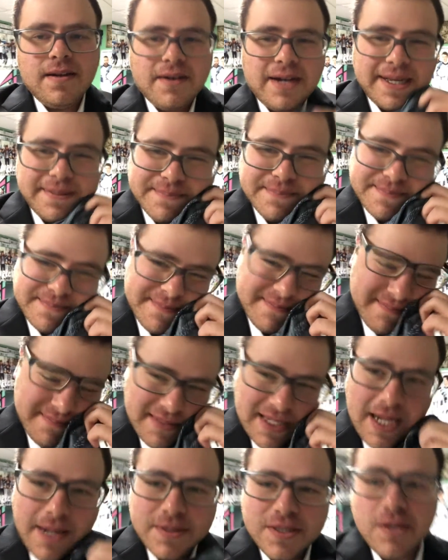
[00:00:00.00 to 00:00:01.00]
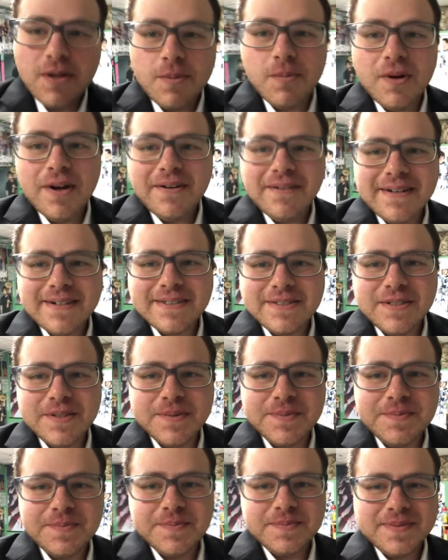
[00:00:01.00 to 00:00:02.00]
Okay, so I'm wearing a
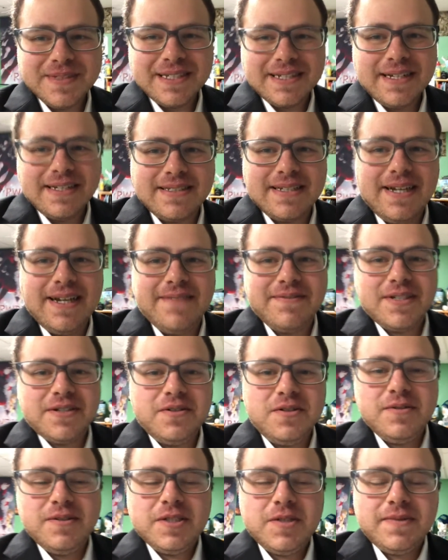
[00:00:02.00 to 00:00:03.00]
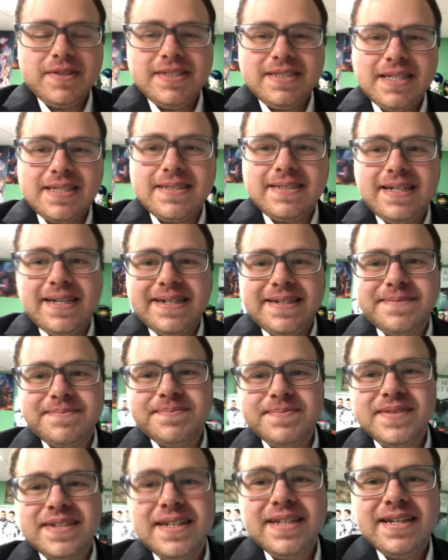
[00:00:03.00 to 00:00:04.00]
suit because I have to go to a Sweet 16.